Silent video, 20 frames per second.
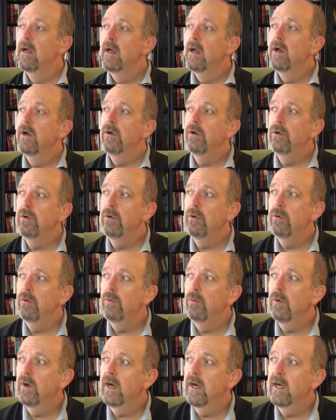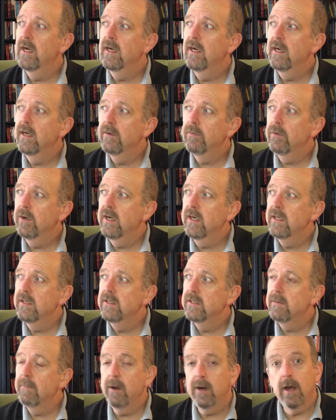who
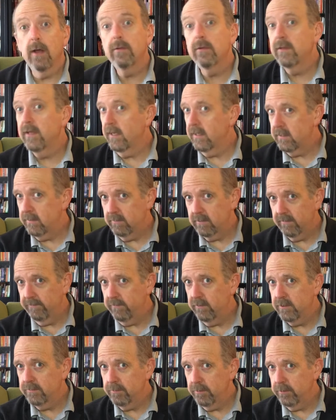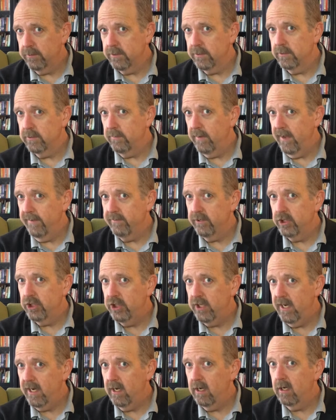was, among other things, he was the first person to have a
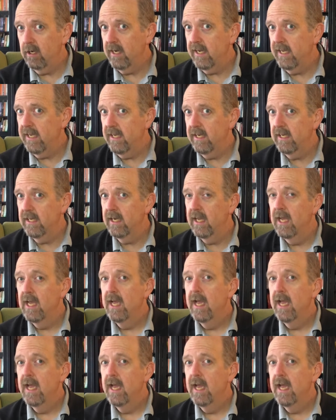chair in